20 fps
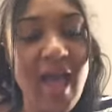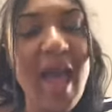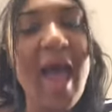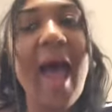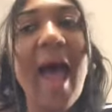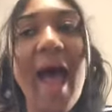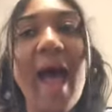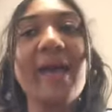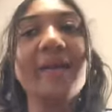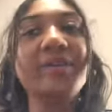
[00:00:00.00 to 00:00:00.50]

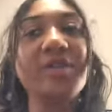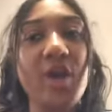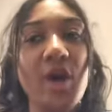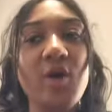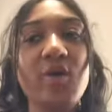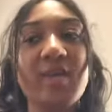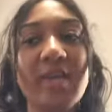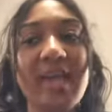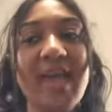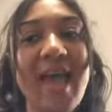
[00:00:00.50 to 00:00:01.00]
I know
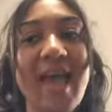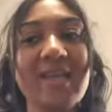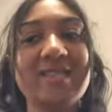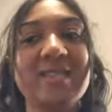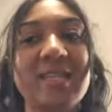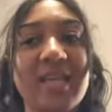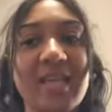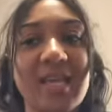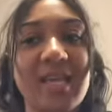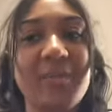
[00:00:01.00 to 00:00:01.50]
he has
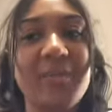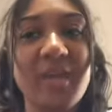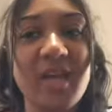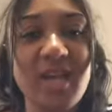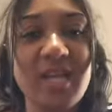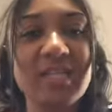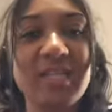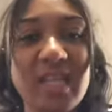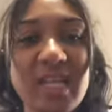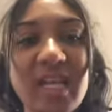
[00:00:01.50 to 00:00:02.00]
the key
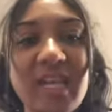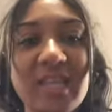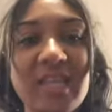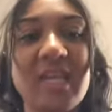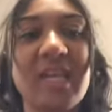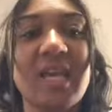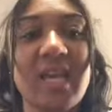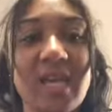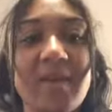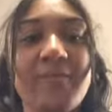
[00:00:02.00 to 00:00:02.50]
because he hit the
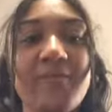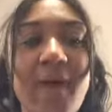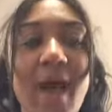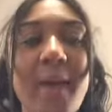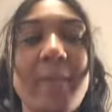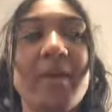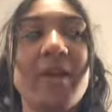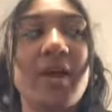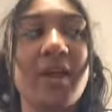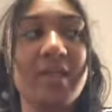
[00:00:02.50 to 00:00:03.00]
key
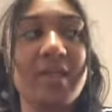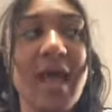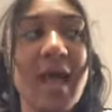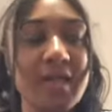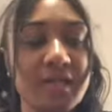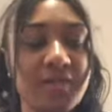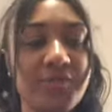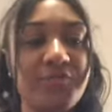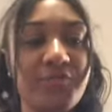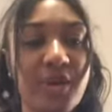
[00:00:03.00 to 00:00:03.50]
fob and
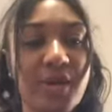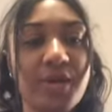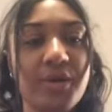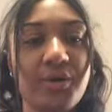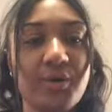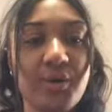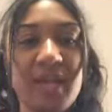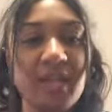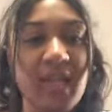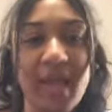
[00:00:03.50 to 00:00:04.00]
unlocked the freaking
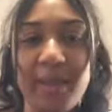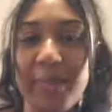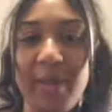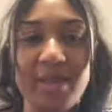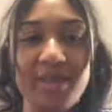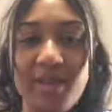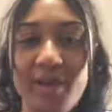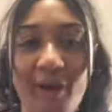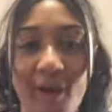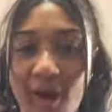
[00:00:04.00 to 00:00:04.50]
door, like
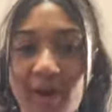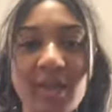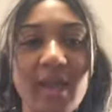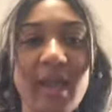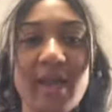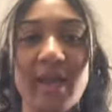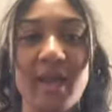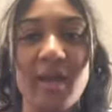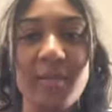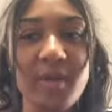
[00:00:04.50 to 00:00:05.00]
made the car
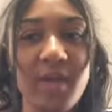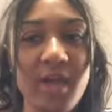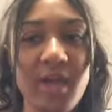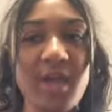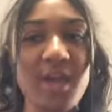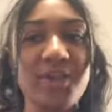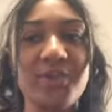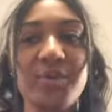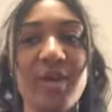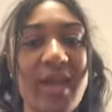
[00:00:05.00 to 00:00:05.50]
light up.
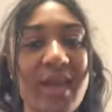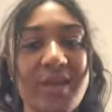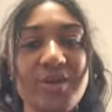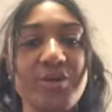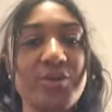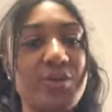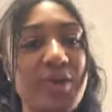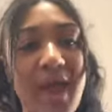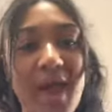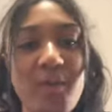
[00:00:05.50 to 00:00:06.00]
You can't
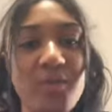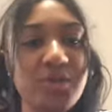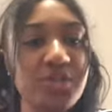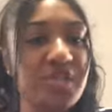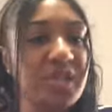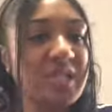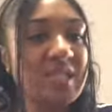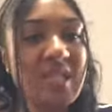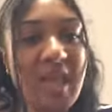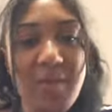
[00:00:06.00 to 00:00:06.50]
do that with
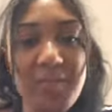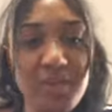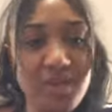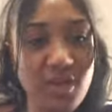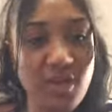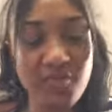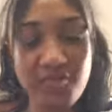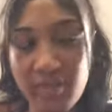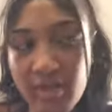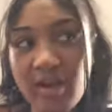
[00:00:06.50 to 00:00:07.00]
just snapping
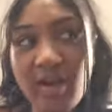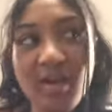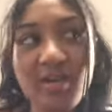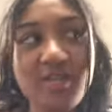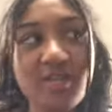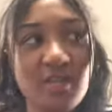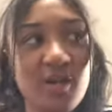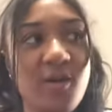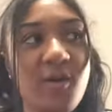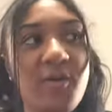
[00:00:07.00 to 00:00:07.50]
your
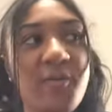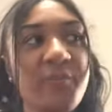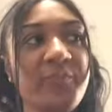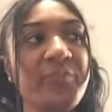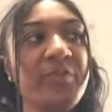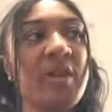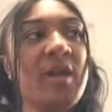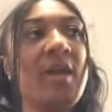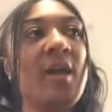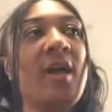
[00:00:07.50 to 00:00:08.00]
fingers. So
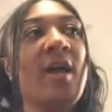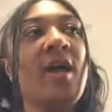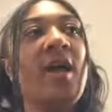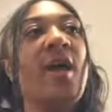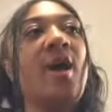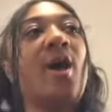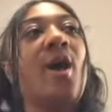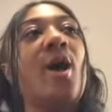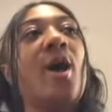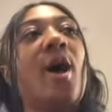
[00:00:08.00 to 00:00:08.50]

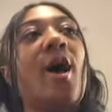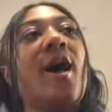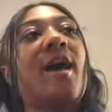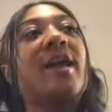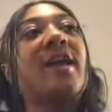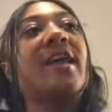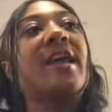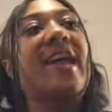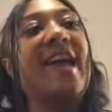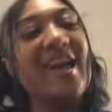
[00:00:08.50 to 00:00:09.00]

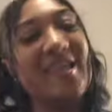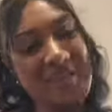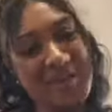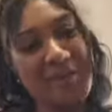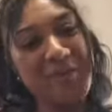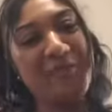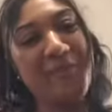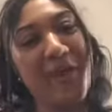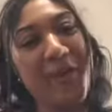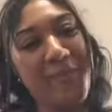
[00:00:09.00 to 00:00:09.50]
guess
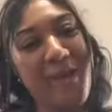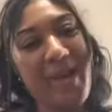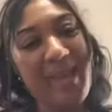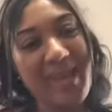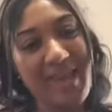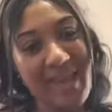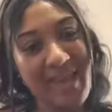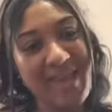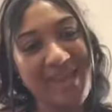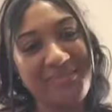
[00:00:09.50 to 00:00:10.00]
who found my
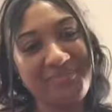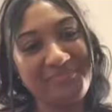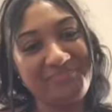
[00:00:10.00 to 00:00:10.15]
key?